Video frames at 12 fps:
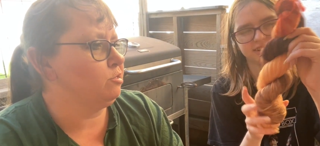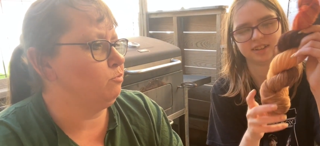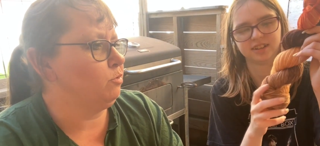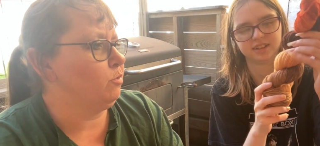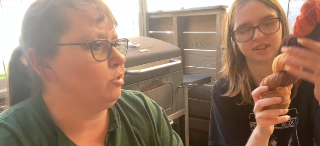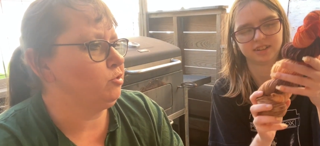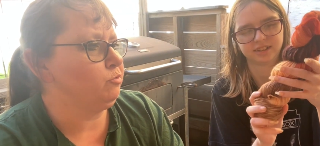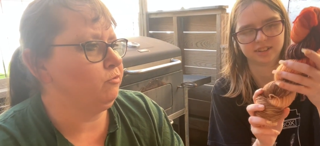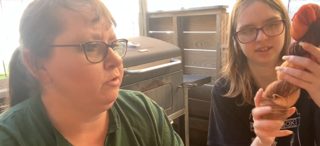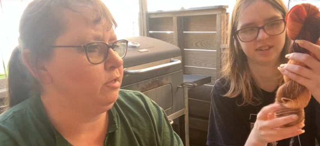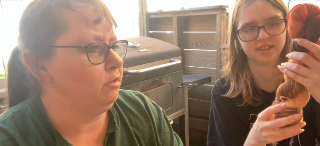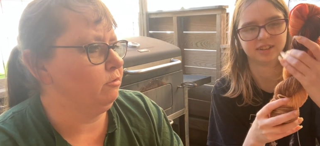Speaker 1: Superwash
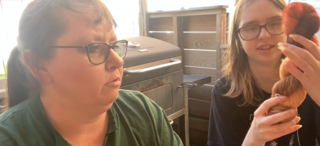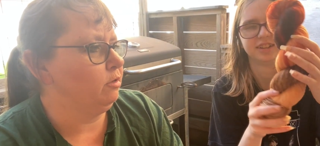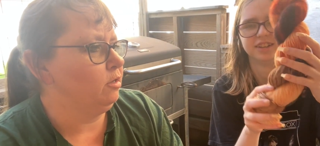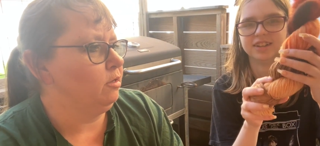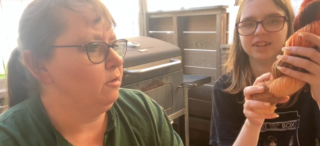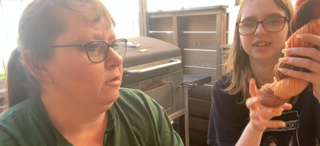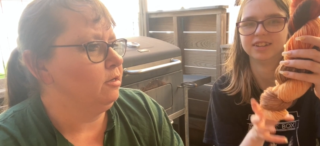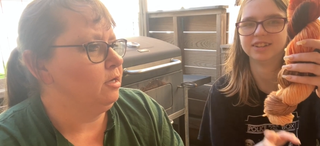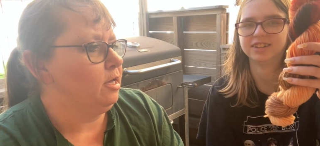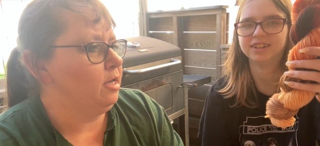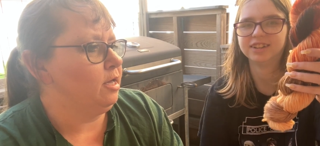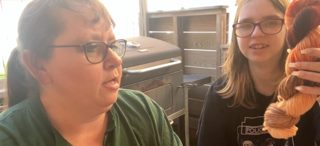Merino.
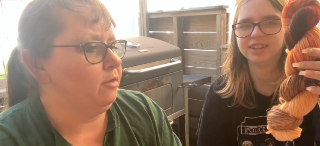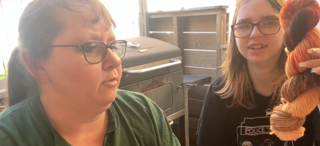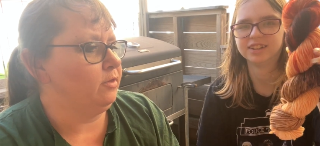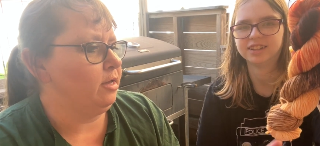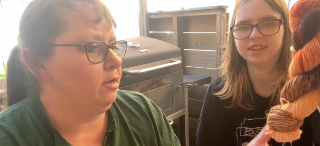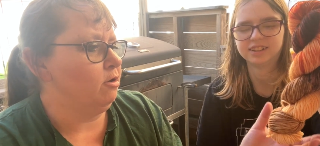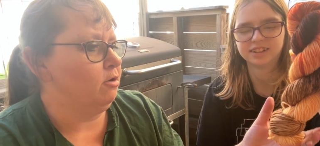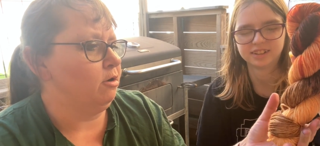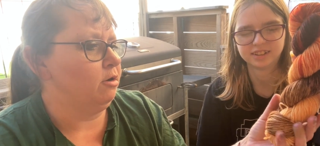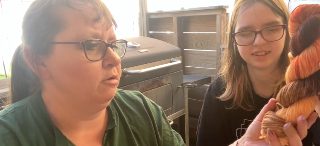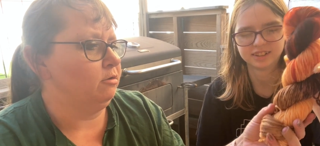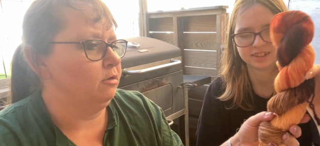They
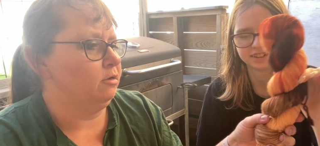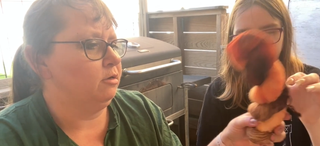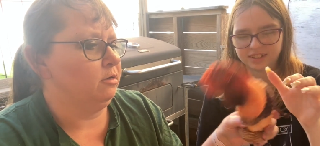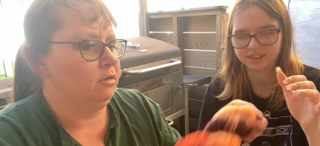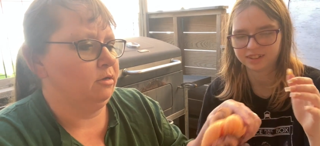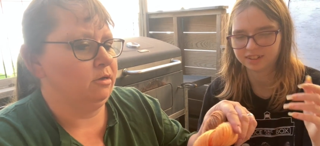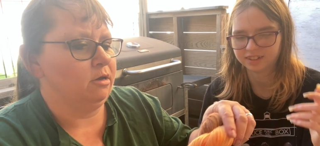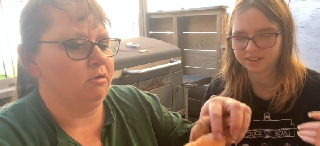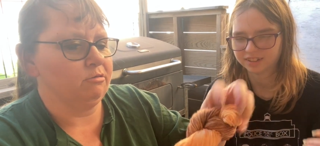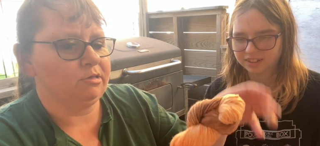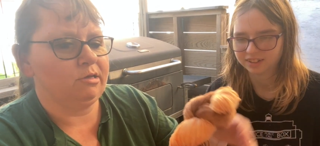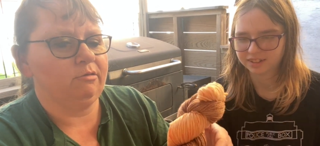are
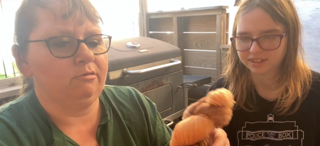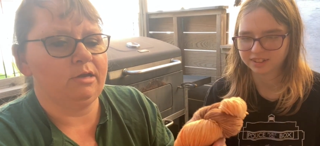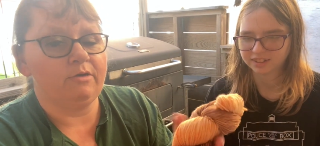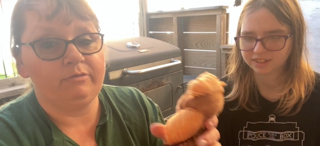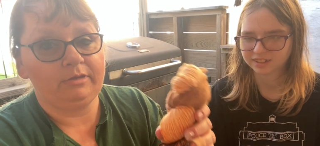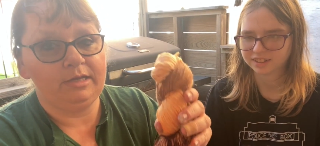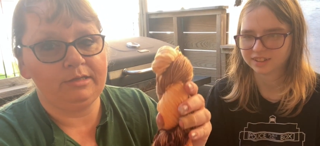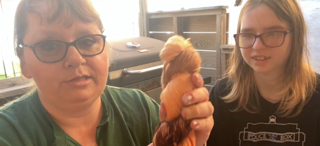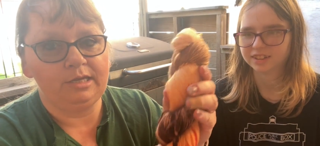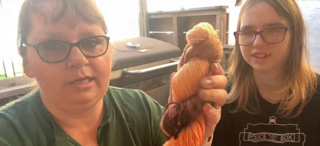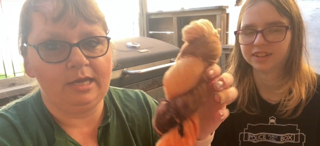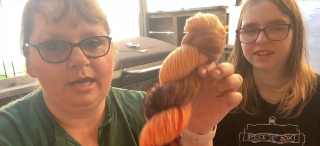also everything's
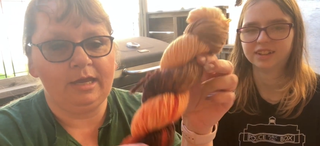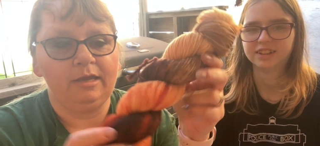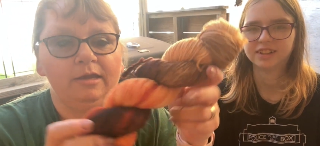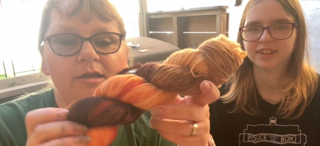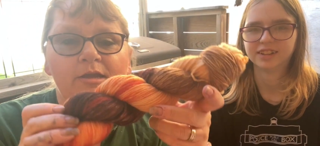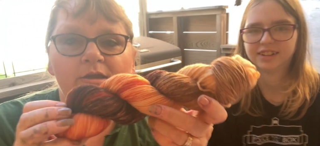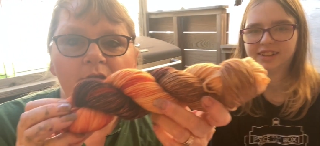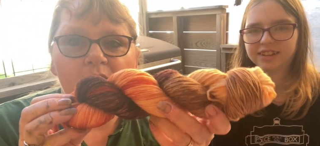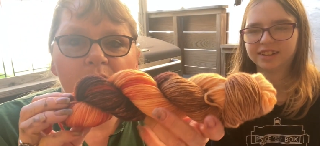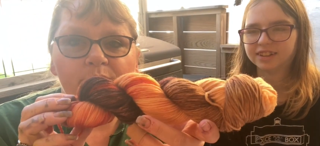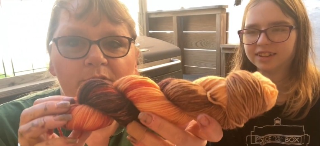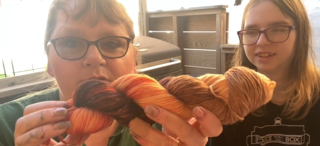DK,
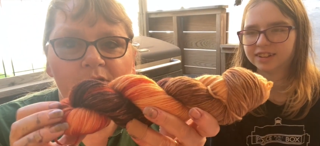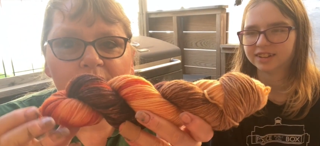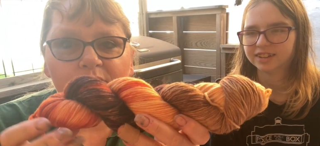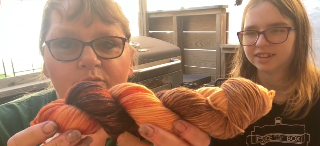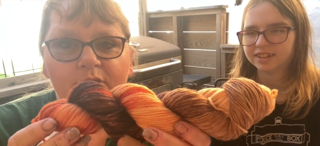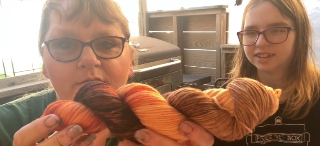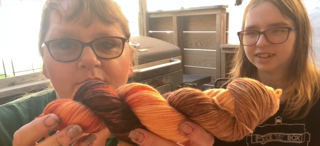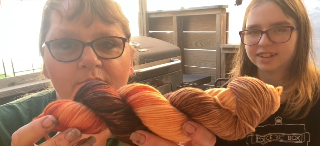but this one